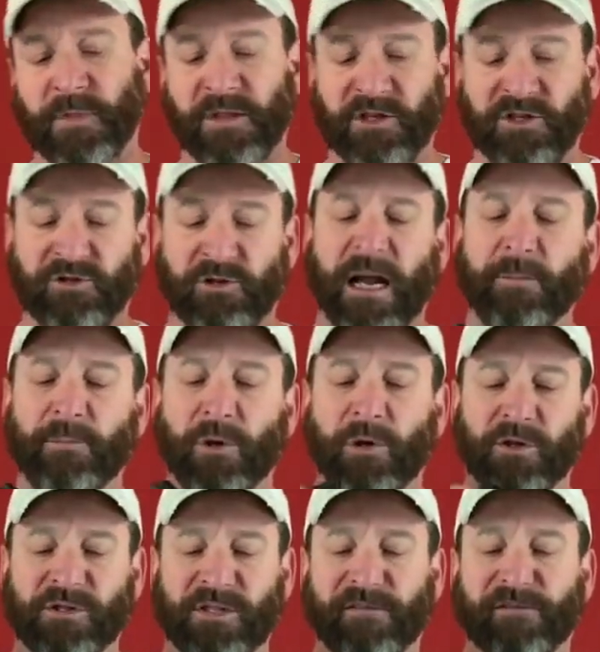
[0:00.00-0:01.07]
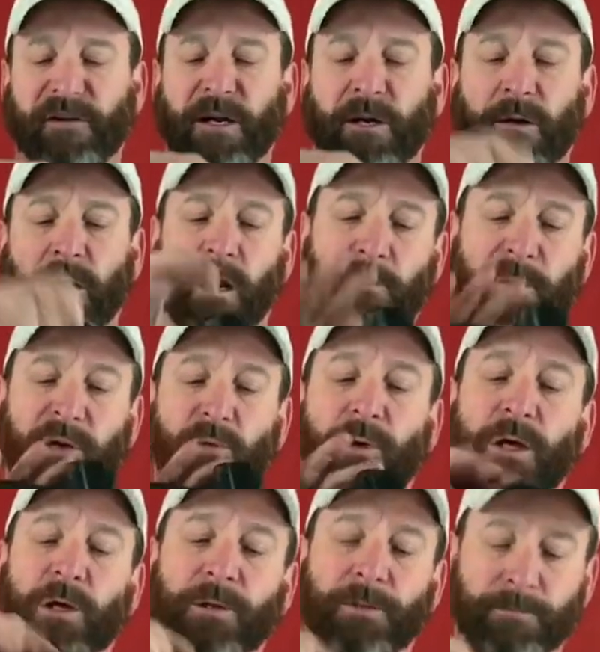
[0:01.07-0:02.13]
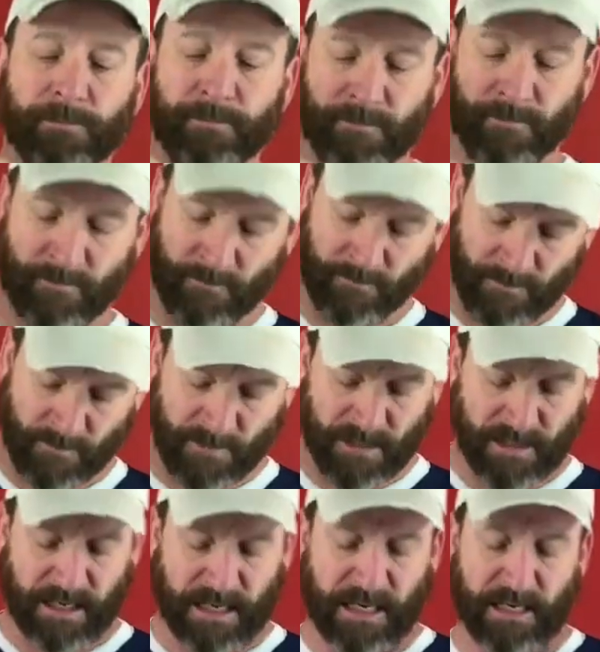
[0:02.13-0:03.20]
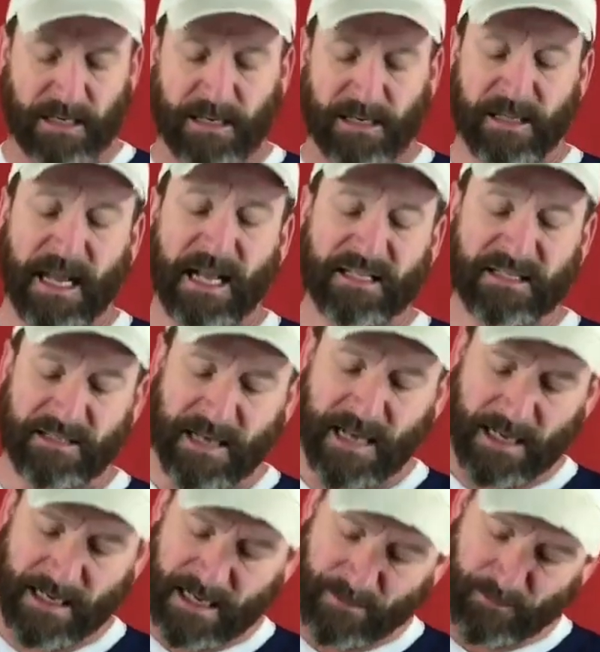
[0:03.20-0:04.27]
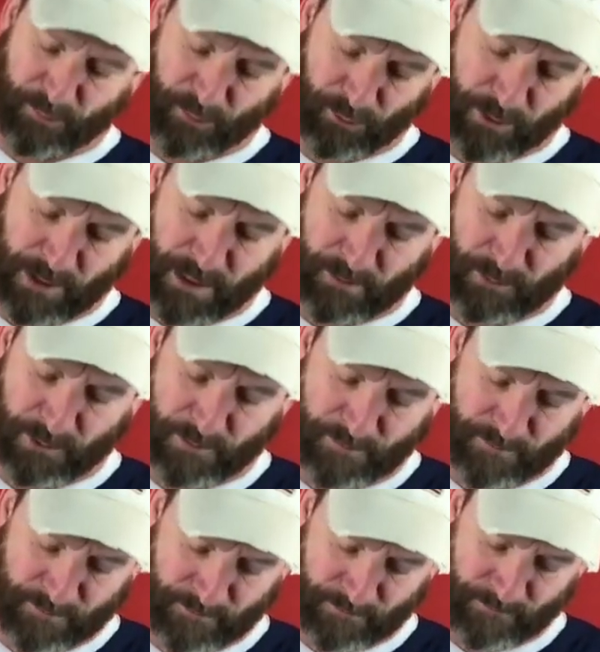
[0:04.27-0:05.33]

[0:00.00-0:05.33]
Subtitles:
The strap holds the firearm in well. And that's not a problem.